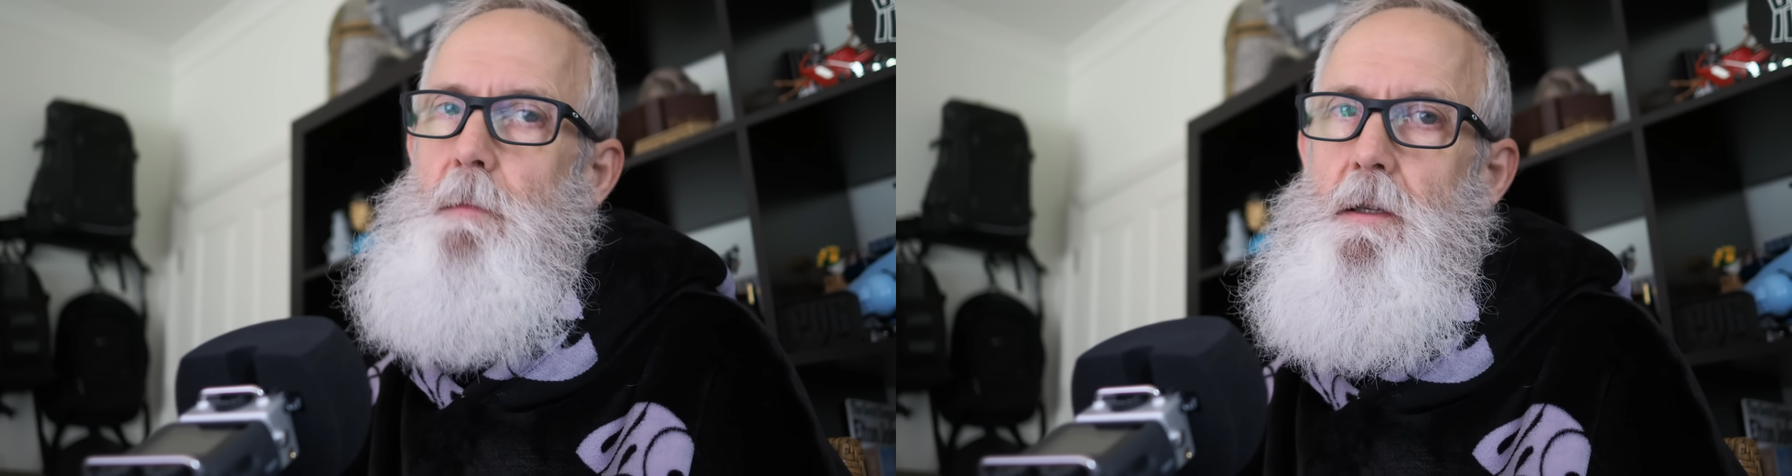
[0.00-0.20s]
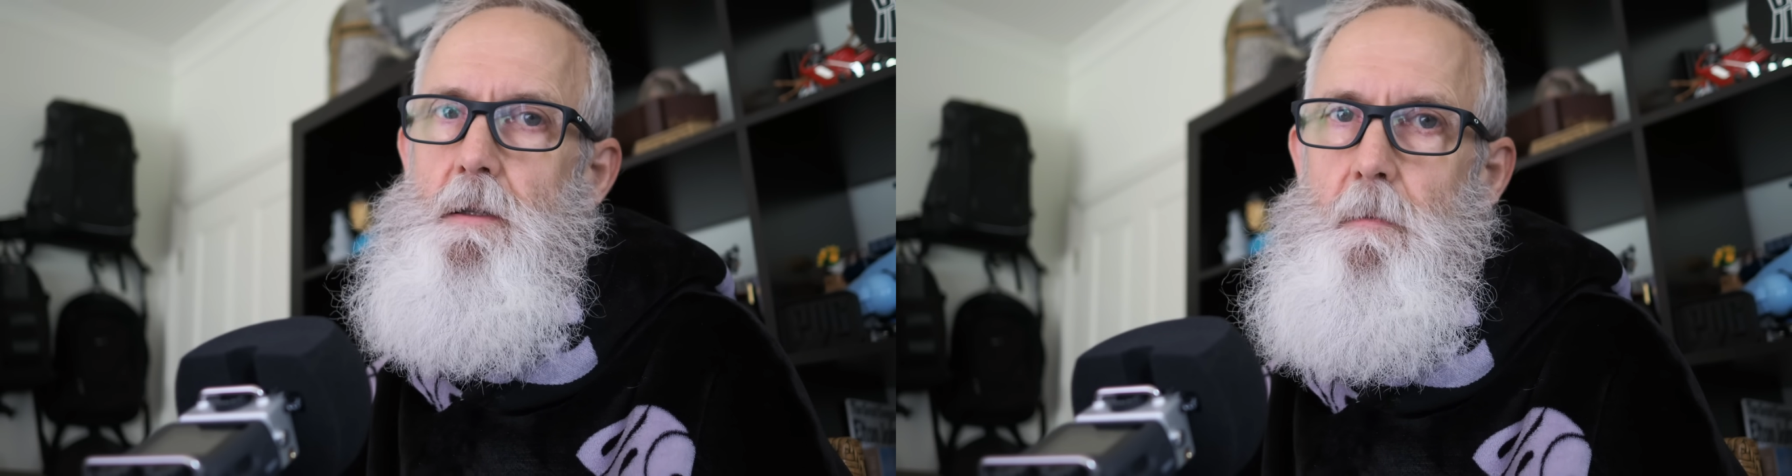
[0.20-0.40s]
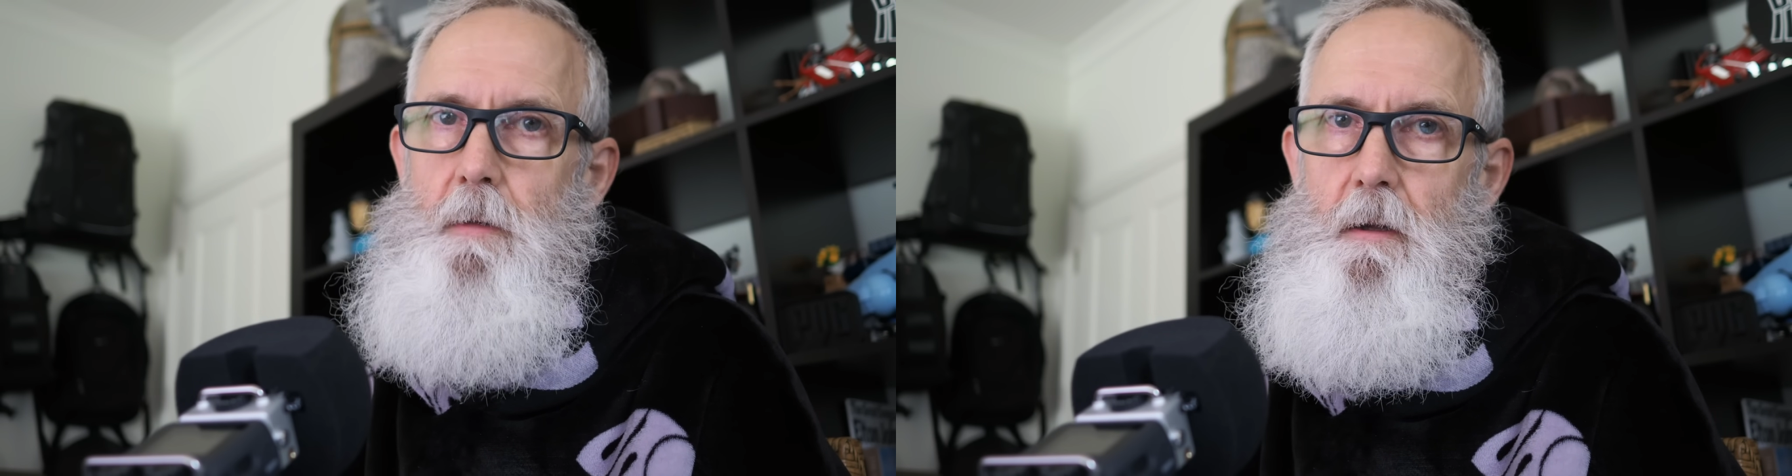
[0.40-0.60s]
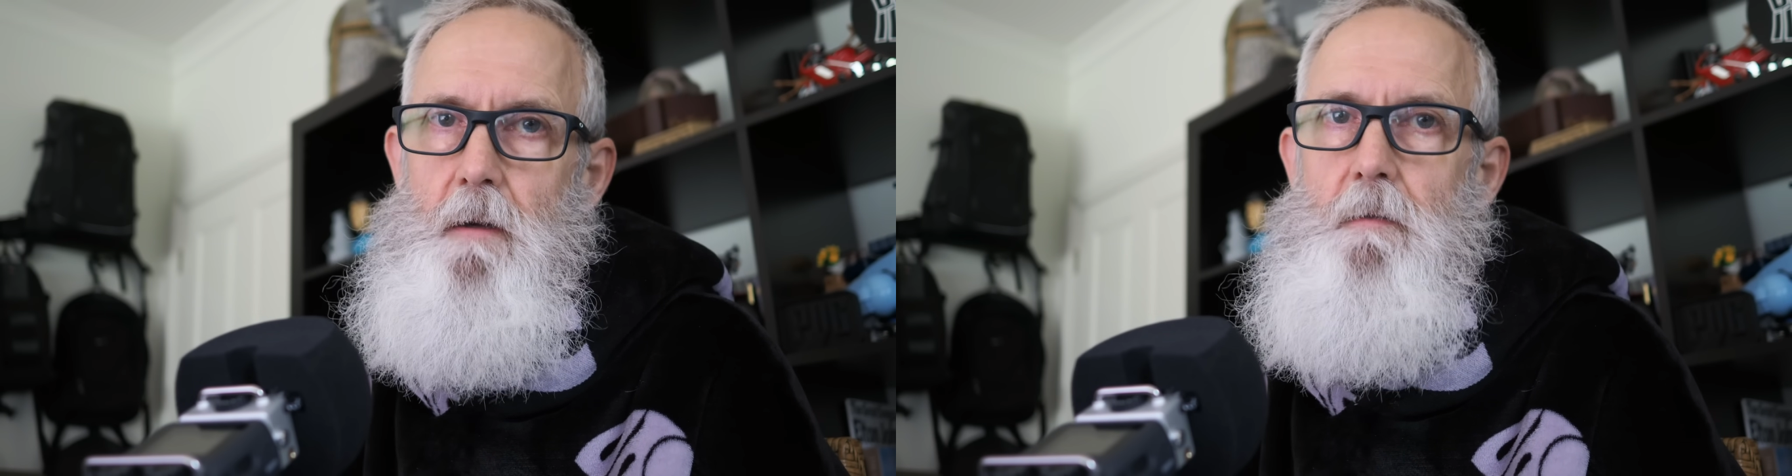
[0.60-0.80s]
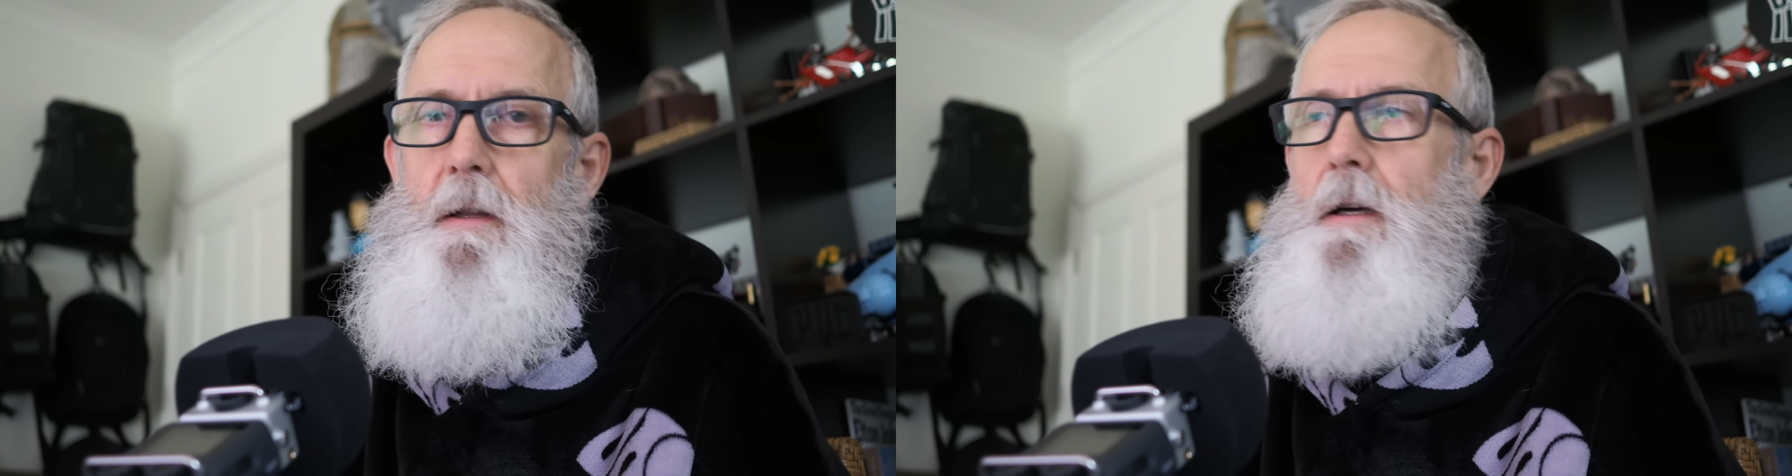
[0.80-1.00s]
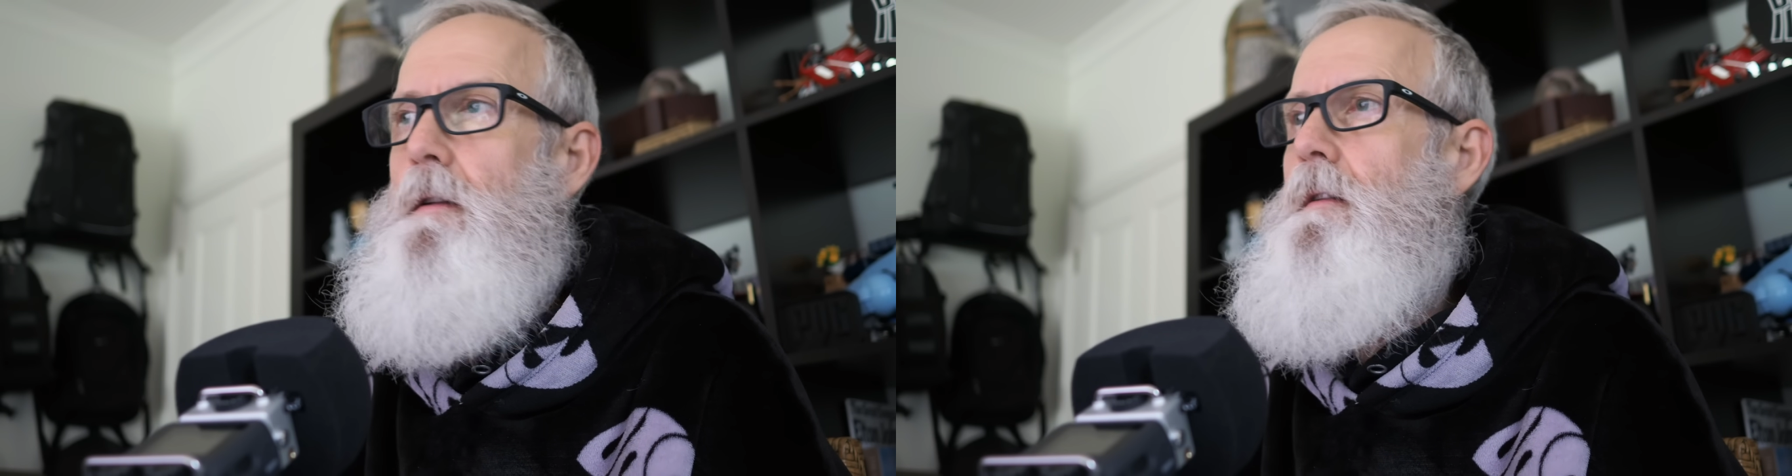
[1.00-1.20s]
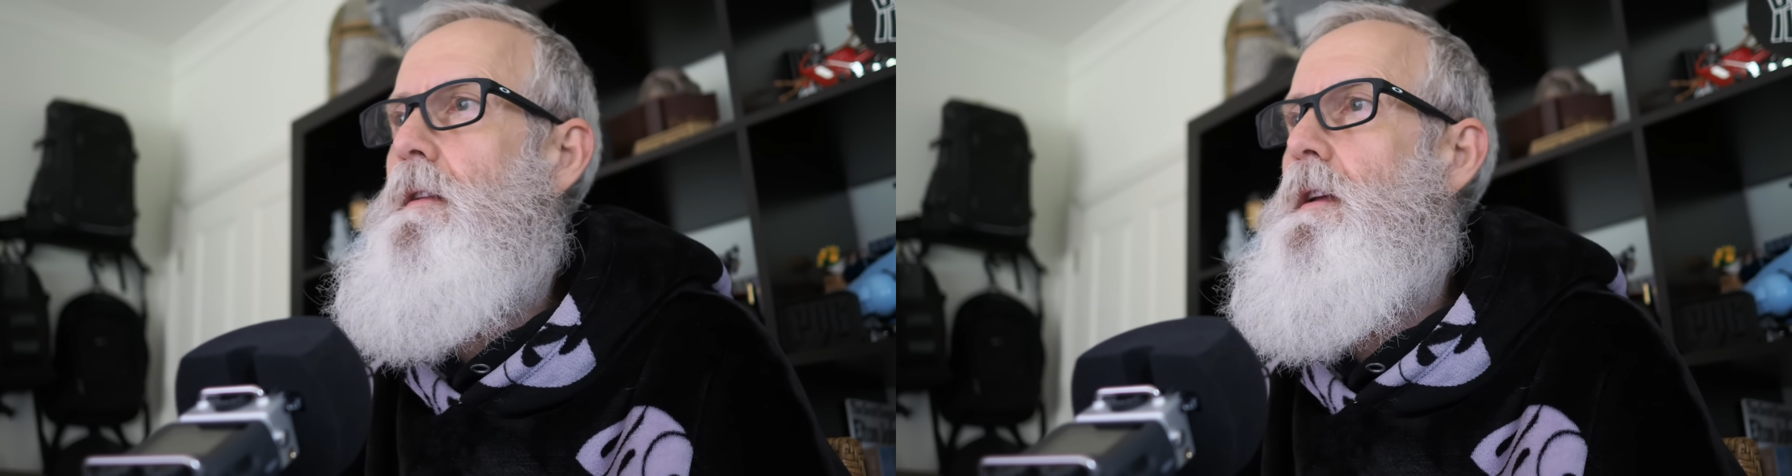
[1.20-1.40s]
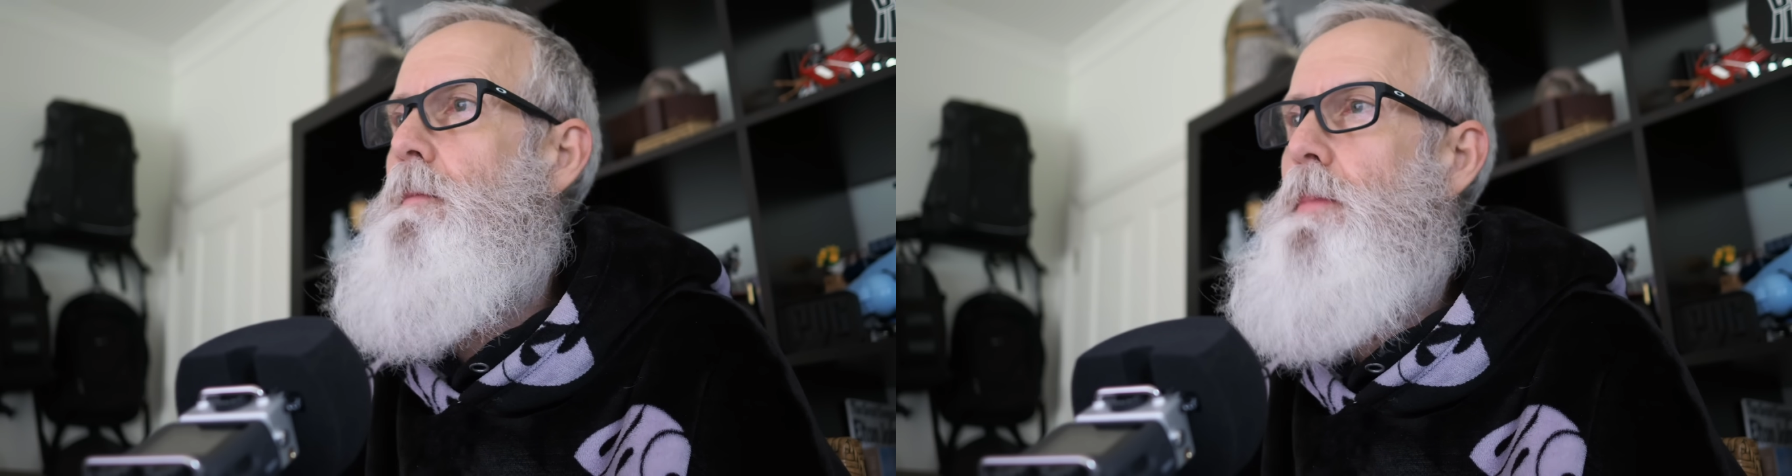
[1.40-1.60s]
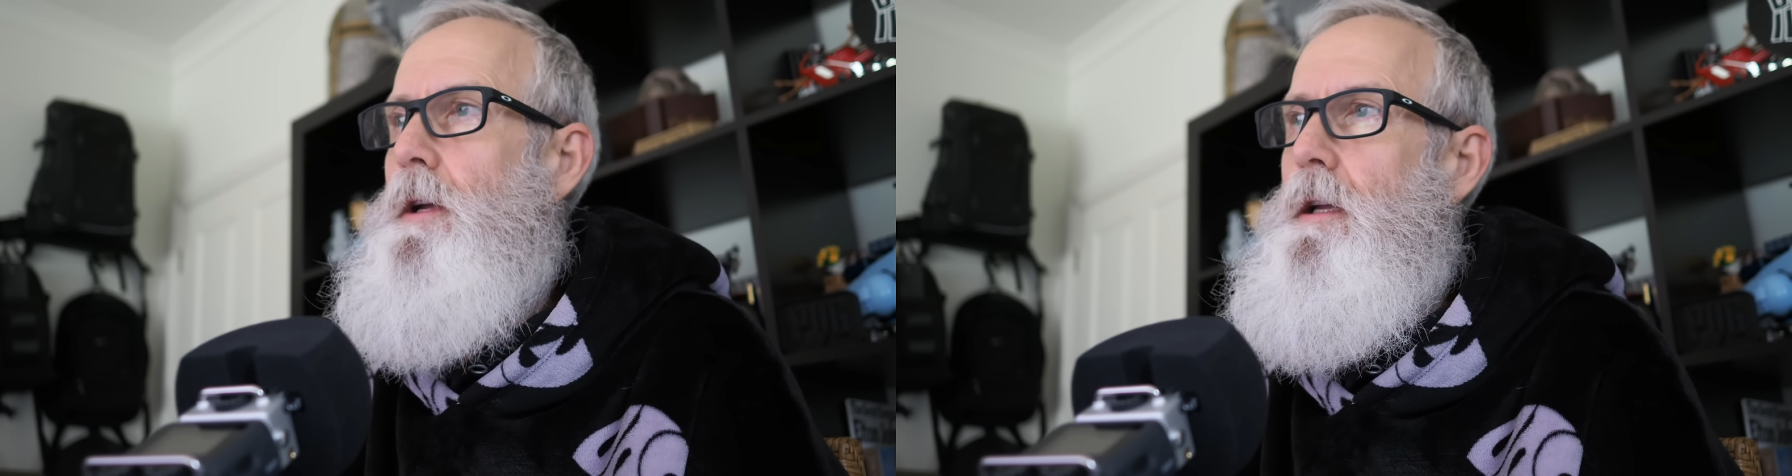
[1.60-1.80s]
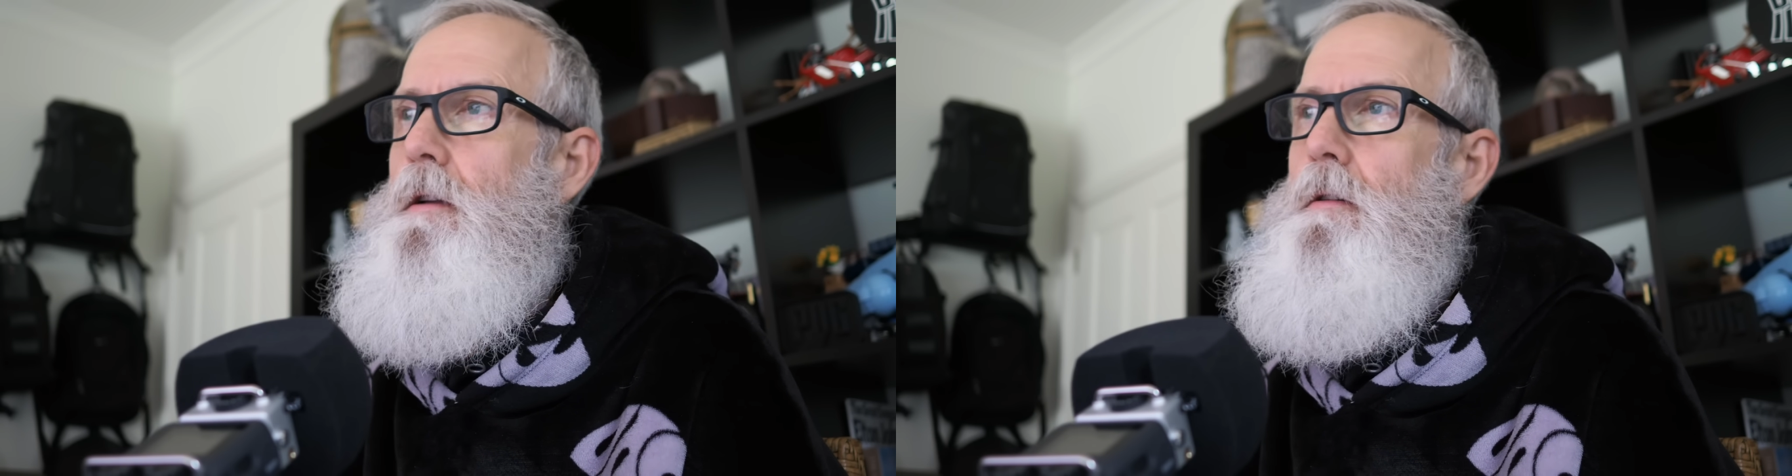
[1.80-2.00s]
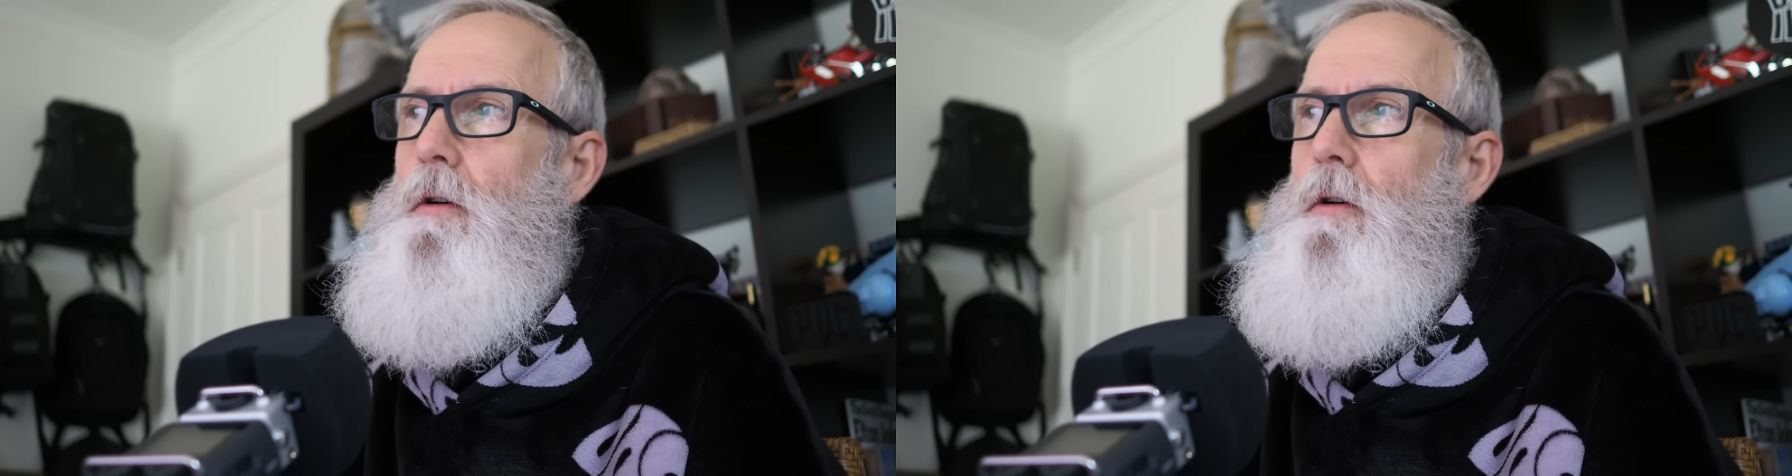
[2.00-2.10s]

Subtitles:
me to believe that the peak